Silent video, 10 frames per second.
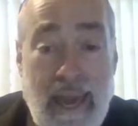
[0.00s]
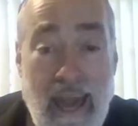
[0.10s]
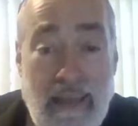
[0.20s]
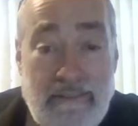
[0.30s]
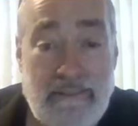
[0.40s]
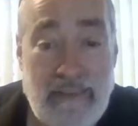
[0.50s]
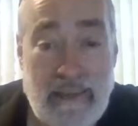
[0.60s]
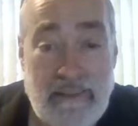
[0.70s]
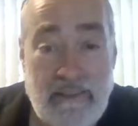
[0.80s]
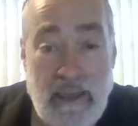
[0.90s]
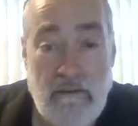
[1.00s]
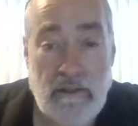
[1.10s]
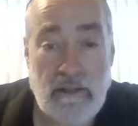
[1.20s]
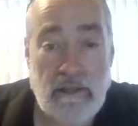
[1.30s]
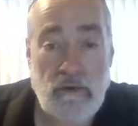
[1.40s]
and
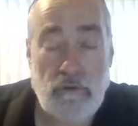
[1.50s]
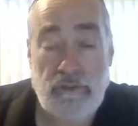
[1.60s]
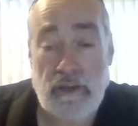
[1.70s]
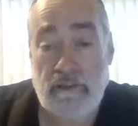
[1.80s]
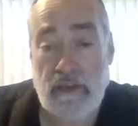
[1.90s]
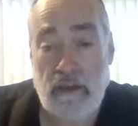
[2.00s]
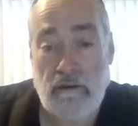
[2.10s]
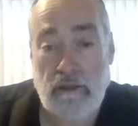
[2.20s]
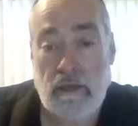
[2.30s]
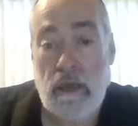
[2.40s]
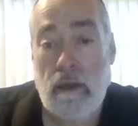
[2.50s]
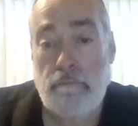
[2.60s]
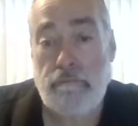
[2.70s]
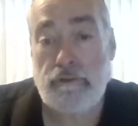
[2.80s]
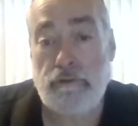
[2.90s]
secondarily or secondary
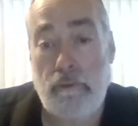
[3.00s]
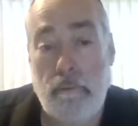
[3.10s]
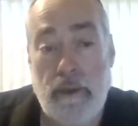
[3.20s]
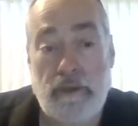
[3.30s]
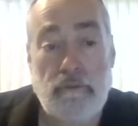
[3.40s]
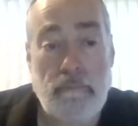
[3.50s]
principle based